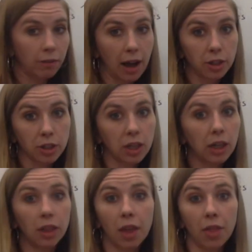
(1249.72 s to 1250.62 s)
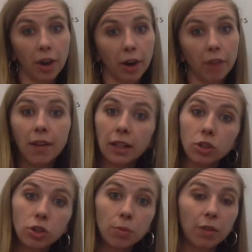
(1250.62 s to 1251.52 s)
fashion in that they're event
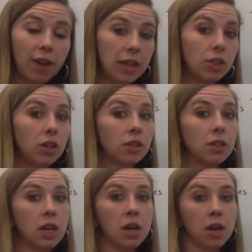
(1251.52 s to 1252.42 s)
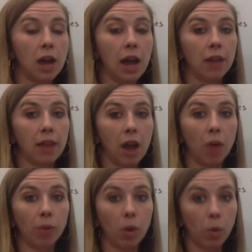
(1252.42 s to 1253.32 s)
supervisors and they
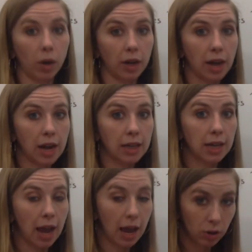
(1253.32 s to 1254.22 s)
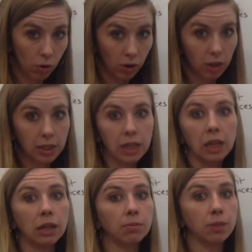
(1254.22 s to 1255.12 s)
help coordinate headquarter
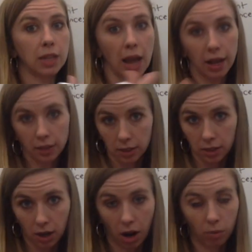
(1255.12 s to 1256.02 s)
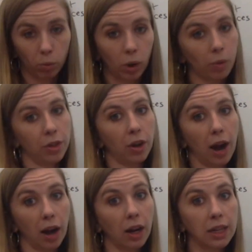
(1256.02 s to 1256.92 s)
teams and work with your
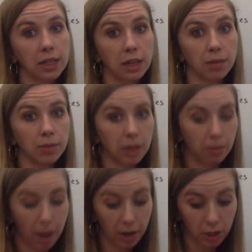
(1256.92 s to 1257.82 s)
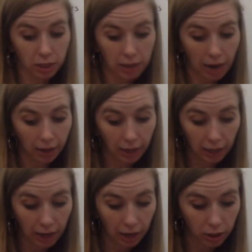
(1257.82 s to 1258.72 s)
area teams and manage the tie line
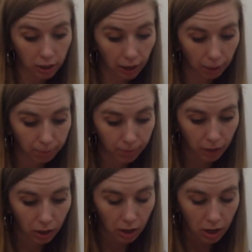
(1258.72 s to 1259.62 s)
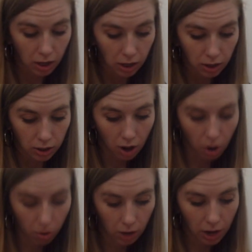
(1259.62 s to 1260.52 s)
connection there. So
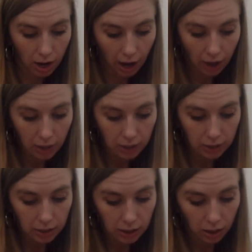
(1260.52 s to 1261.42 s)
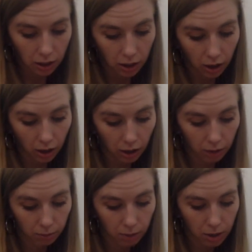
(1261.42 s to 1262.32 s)
next, I